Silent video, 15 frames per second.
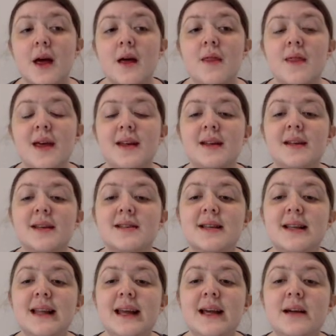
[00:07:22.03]
then it is
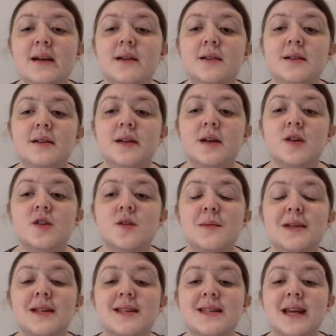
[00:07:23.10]
illegal to touch them in
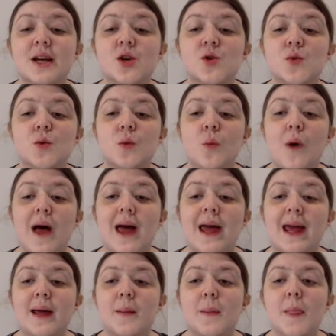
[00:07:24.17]
a sexual way.
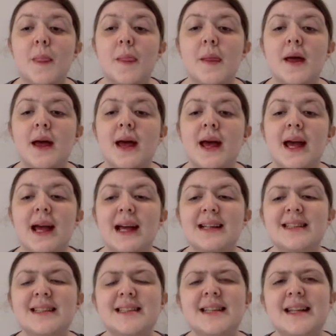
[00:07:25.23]
It
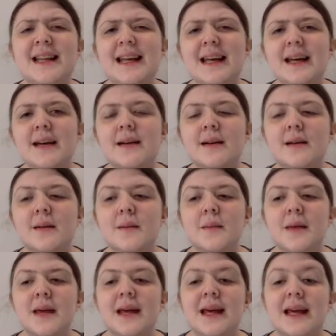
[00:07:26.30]
is illegal
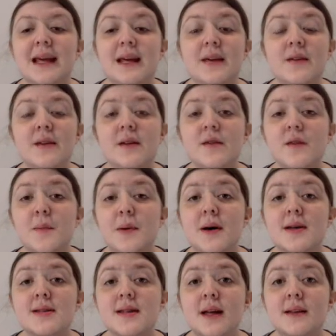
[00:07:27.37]
even if the
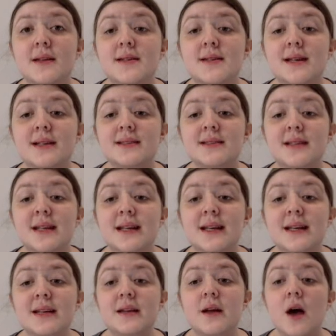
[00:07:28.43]
person under
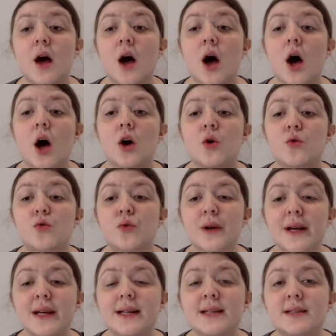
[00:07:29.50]
16
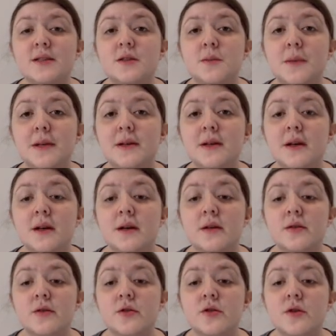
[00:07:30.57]
agrees to be
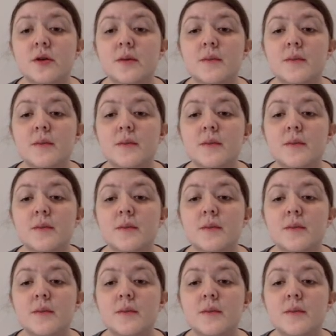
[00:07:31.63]
touched.